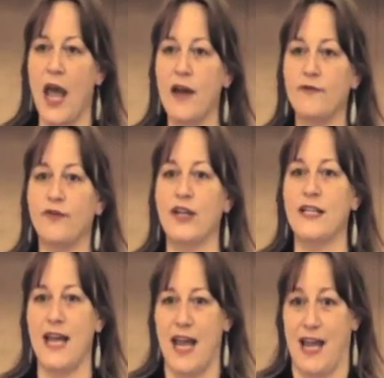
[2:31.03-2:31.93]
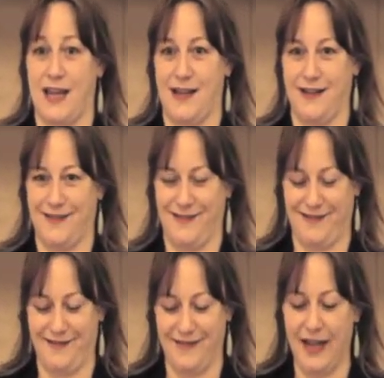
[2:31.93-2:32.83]
Every day,
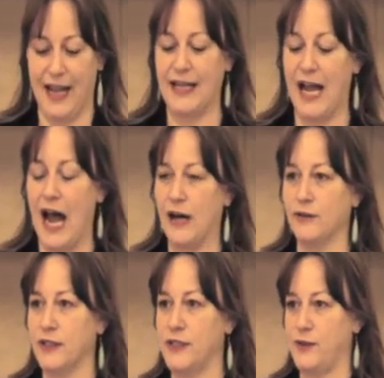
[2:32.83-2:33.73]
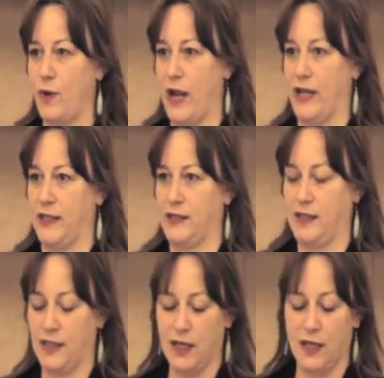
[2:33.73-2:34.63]
in countless
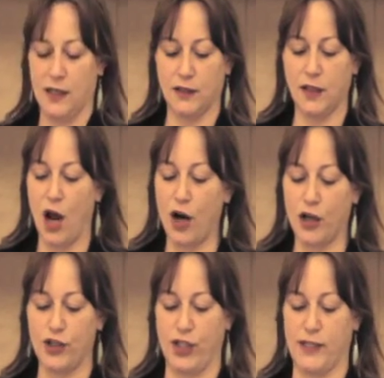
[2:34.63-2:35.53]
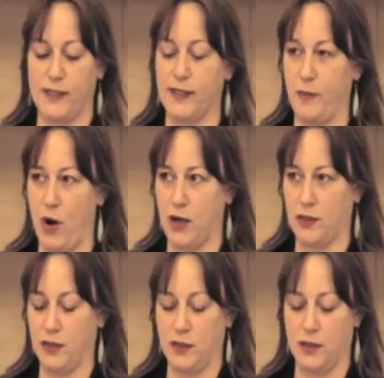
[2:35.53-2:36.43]
ways, large and
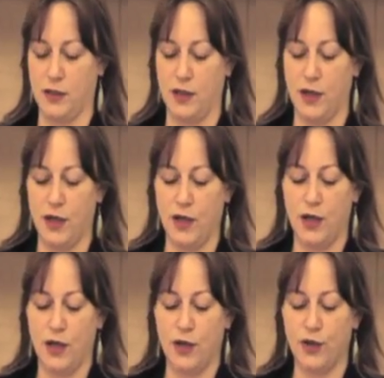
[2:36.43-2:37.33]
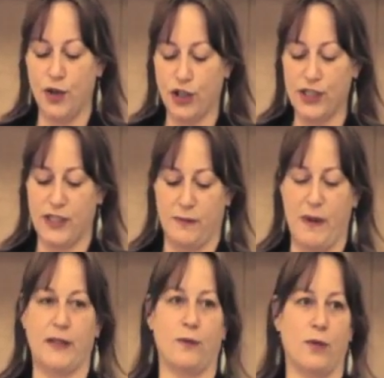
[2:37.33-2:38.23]
small, nurses
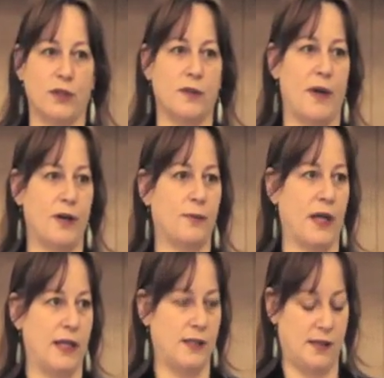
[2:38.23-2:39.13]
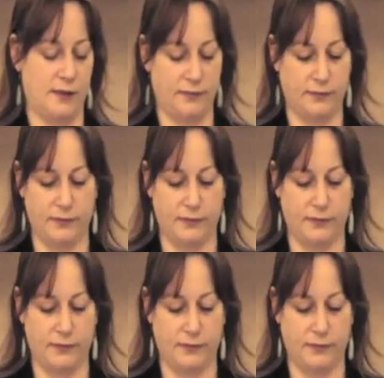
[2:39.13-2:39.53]
make the world a better place.